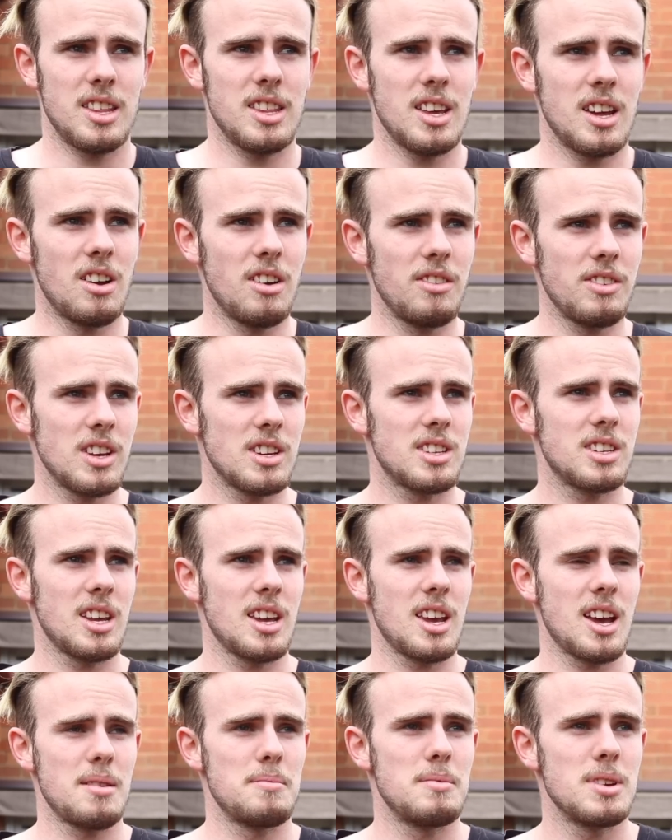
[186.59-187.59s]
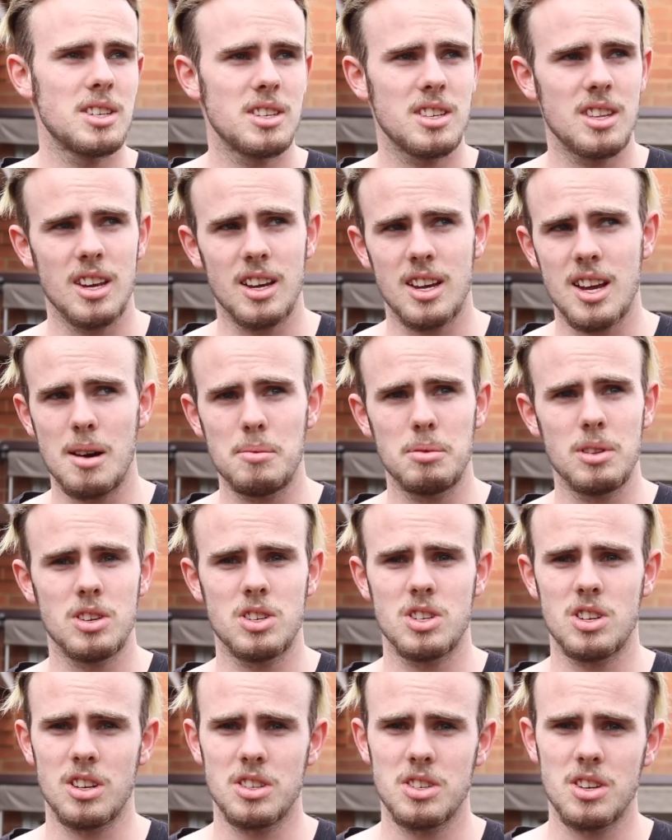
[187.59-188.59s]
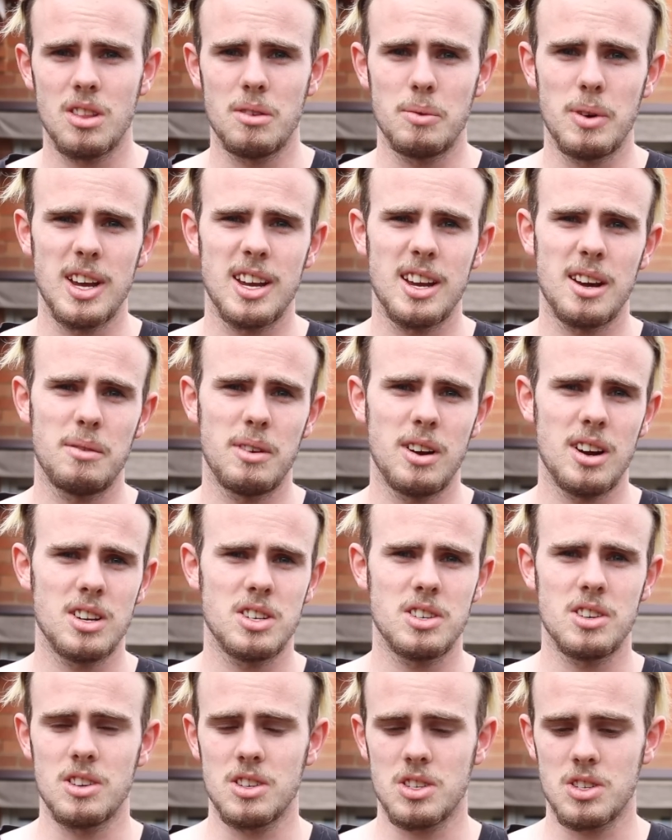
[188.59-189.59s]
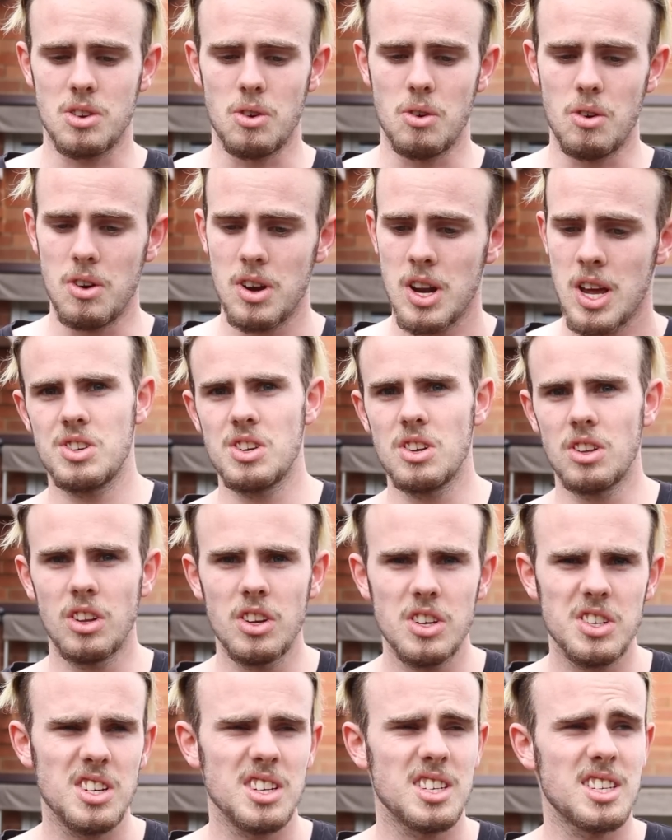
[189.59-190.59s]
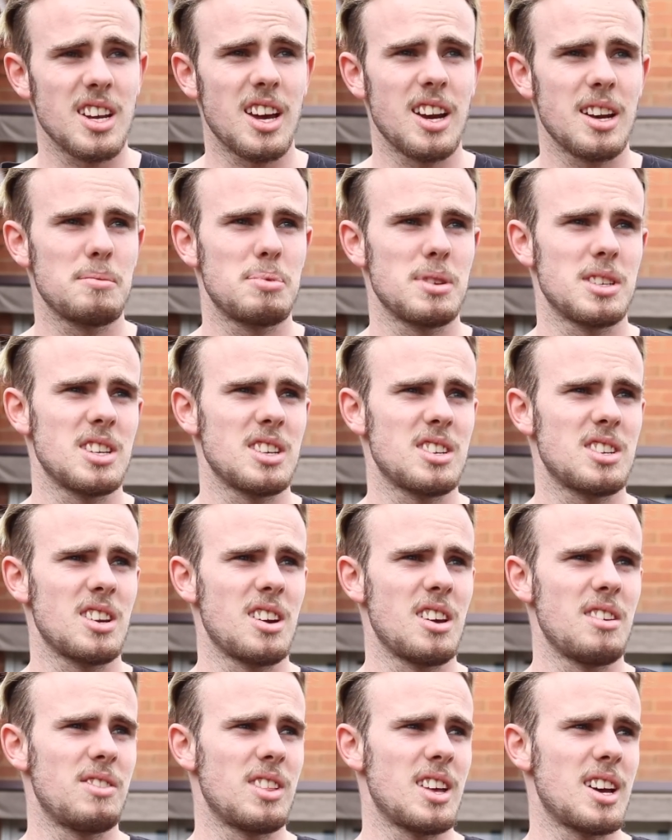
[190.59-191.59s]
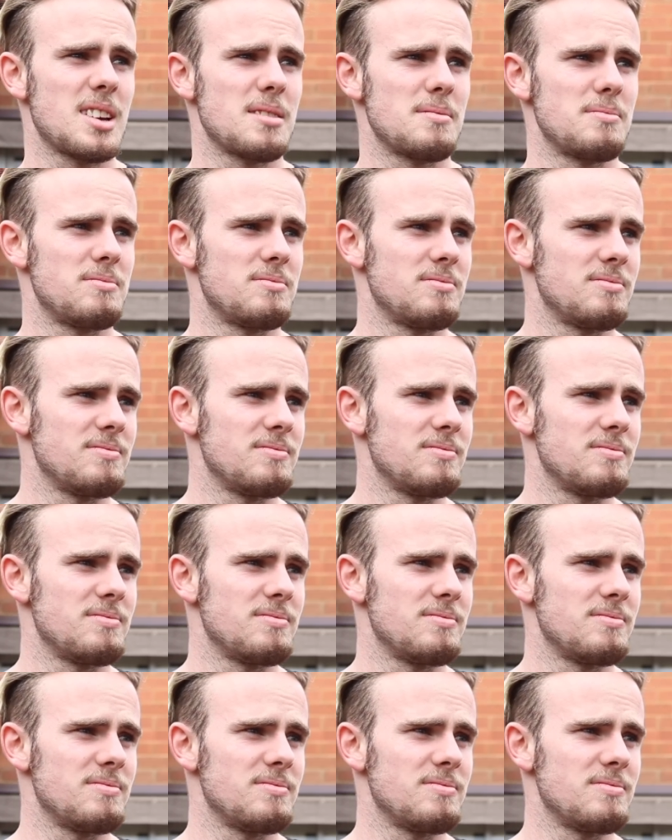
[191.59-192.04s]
And then obviously I missed a couple of shots on the weekend where I should have scored. Do you lose your starting position over that?